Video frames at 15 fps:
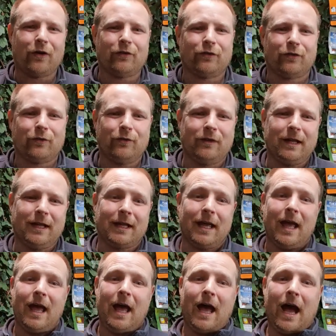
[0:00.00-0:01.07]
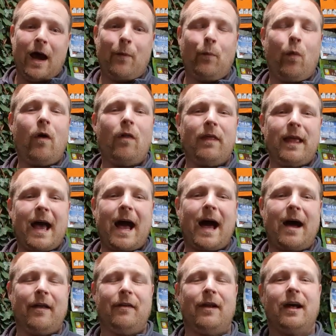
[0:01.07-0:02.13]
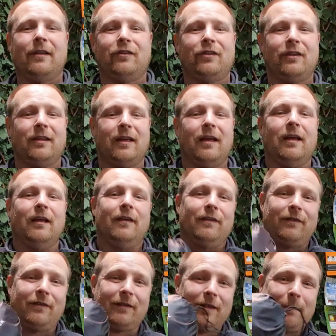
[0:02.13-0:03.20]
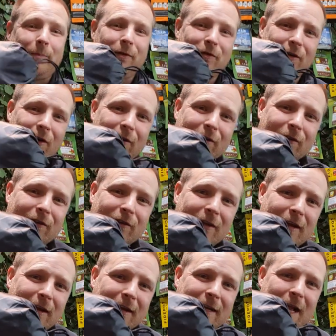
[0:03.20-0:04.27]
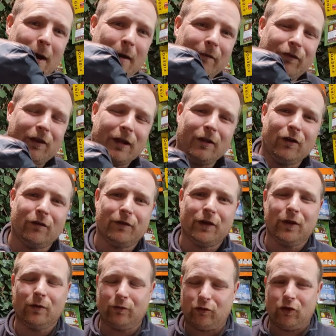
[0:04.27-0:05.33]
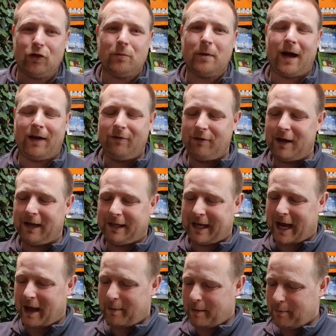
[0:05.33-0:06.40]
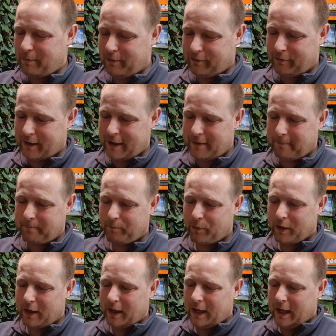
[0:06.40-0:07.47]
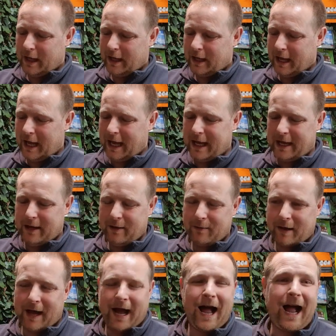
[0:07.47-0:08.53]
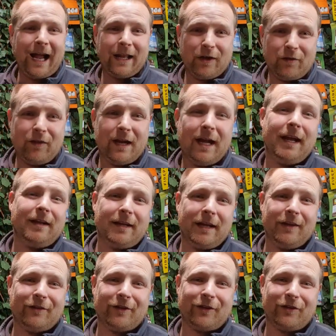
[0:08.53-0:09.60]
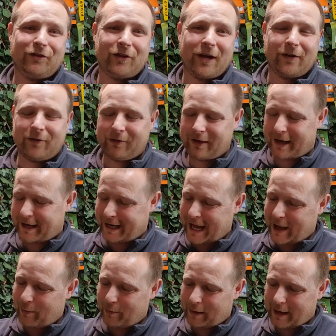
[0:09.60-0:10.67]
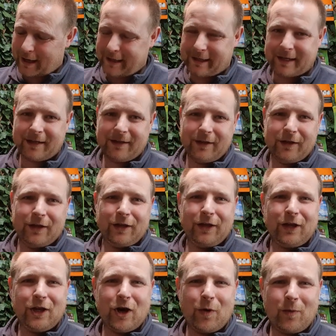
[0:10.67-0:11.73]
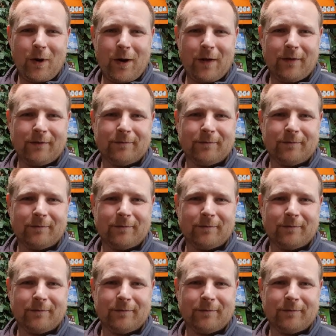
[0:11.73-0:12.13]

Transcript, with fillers: Sundick. And what they are, they're actually slipper socks. Now I've seen another YouTuber, I really can't remember his name, he highly rated these on his channel and I was like, you know what,